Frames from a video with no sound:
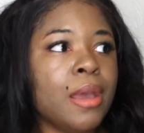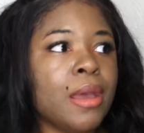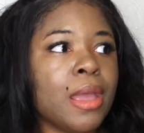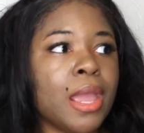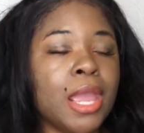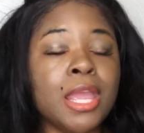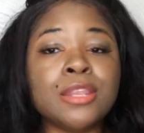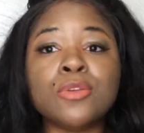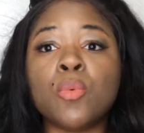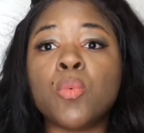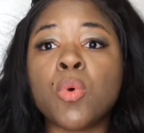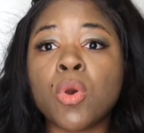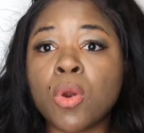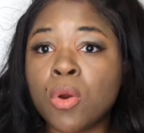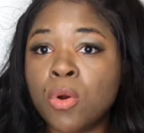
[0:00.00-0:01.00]
in the
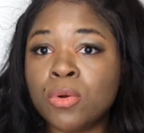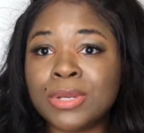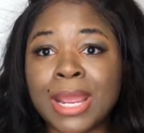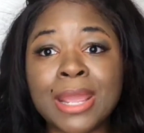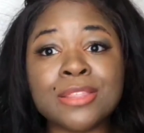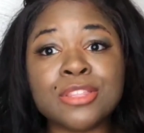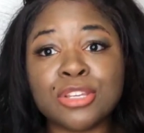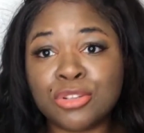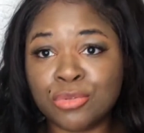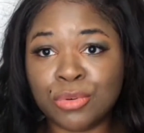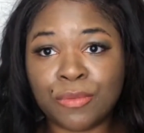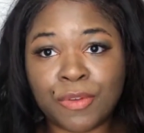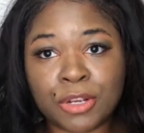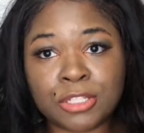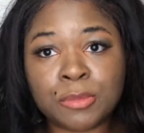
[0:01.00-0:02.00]
world, in the
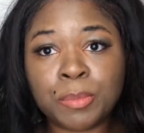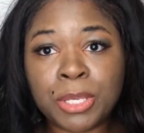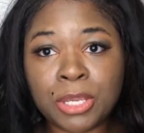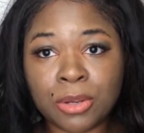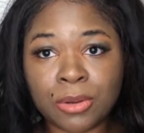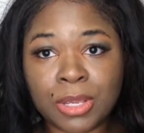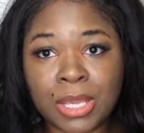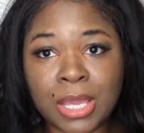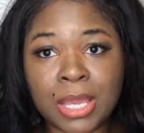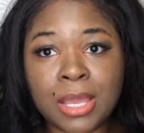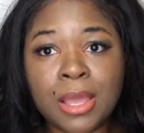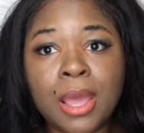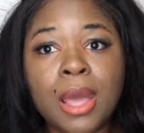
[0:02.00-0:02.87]
universe, period,